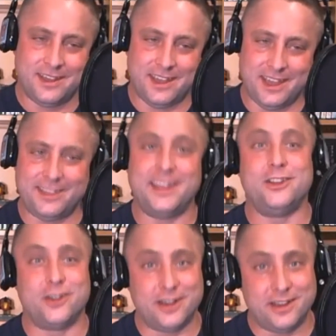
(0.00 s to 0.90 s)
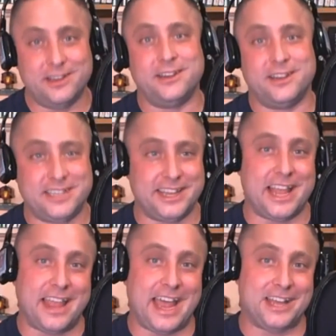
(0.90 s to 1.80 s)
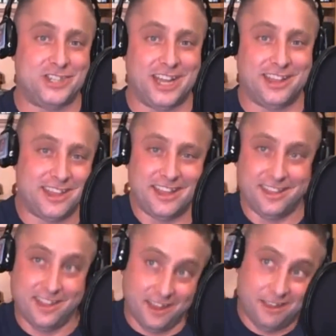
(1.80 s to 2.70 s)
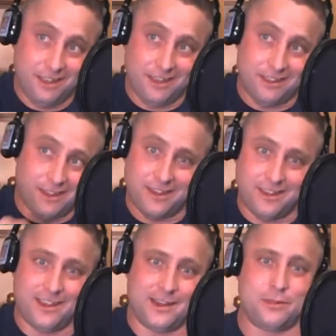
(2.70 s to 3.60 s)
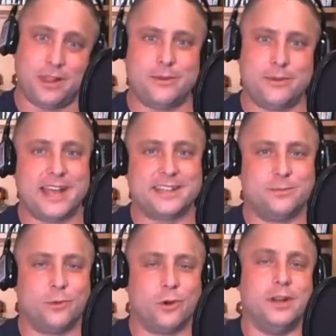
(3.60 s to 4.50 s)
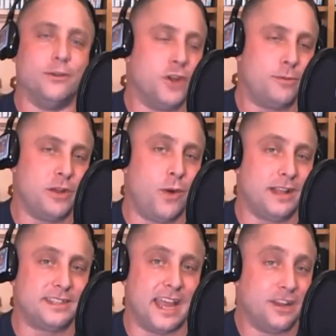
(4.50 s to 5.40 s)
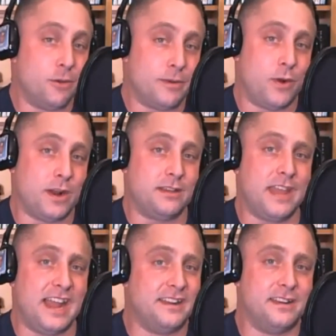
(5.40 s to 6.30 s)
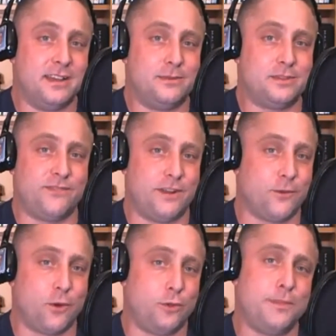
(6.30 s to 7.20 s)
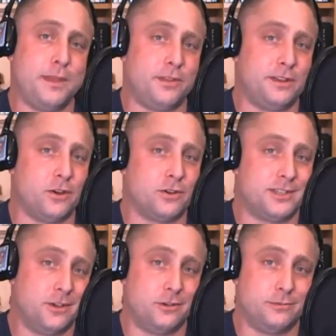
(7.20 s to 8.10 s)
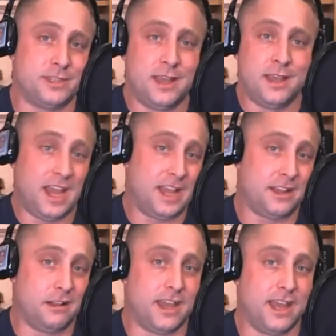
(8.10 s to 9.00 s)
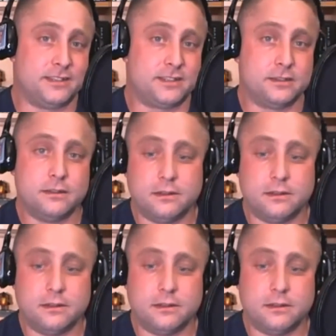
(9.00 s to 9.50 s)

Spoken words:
and then you're gonna take that last gen thing and play with that some more. No, nobody wants that. Nobody wanted it then. It was fun for old people in nursing homes and little kids.